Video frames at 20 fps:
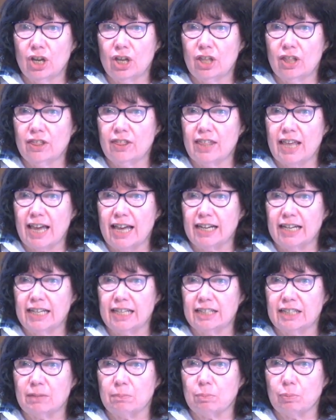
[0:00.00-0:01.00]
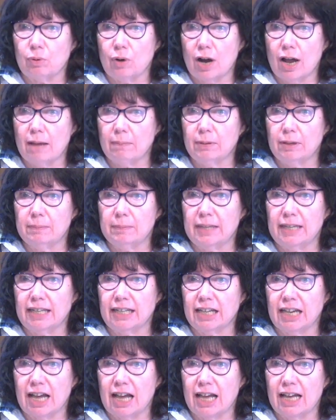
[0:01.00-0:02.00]
that is a problem in
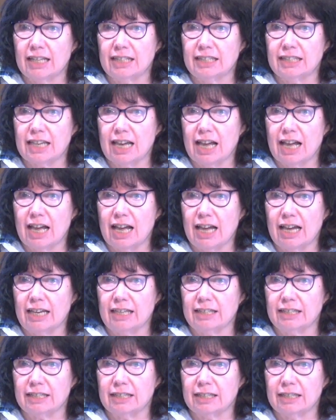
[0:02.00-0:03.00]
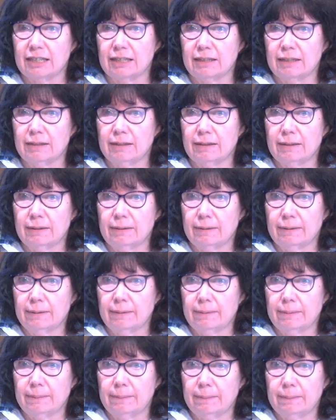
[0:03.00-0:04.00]
God's eyes.
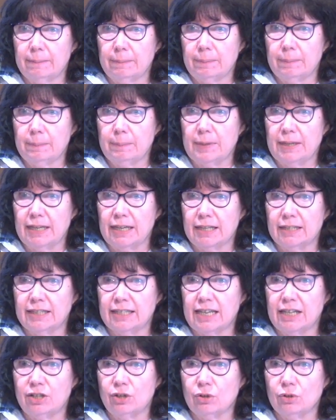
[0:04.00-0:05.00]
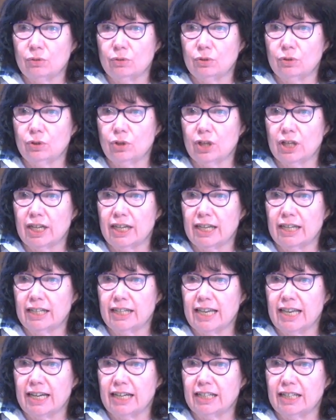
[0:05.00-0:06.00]
Because then you're looking at
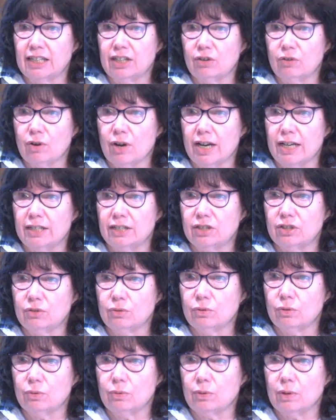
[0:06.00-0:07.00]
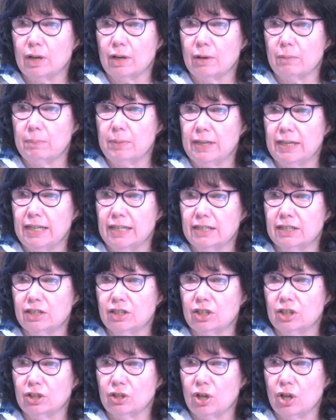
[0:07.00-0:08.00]
getting to Christ through obedience
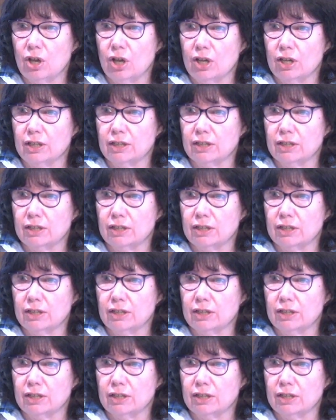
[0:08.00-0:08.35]
to laws.